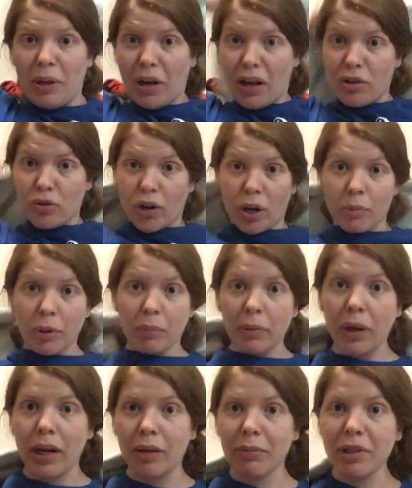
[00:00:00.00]
not drop it
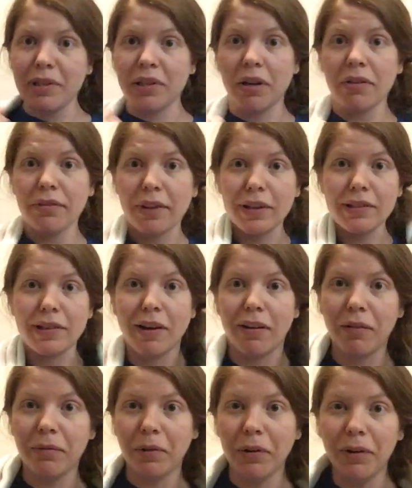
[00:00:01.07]
behind myself, that's not
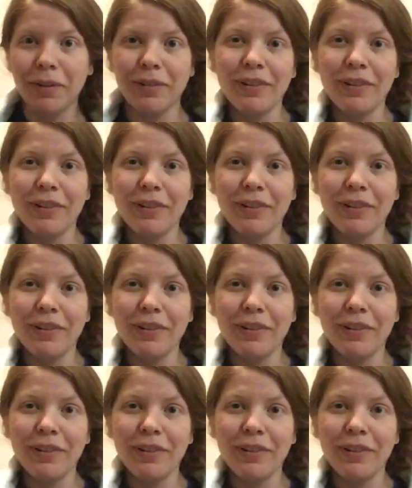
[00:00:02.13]
helpful.